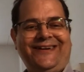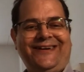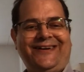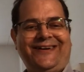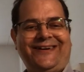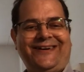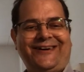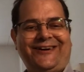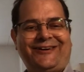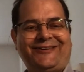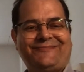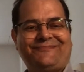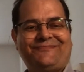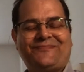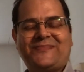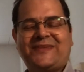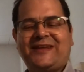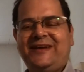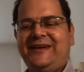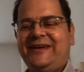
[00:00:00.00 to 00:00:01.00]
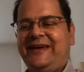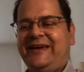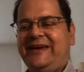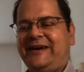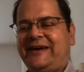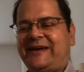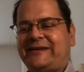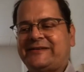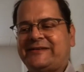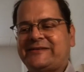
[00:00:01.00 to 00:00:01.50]

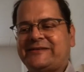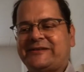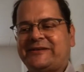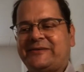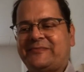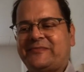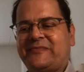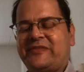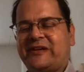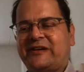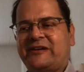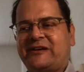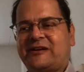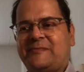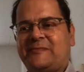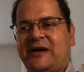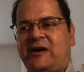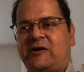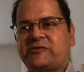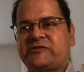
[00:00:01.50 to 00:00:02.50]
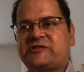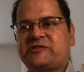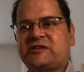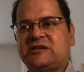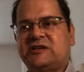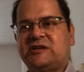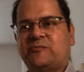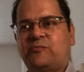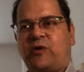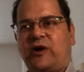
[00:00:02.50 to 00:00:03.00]
And thinking about
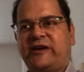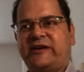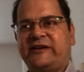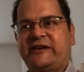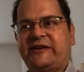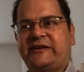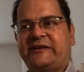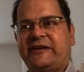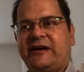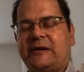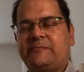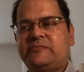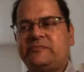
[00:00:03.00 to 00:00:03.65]
breaking it up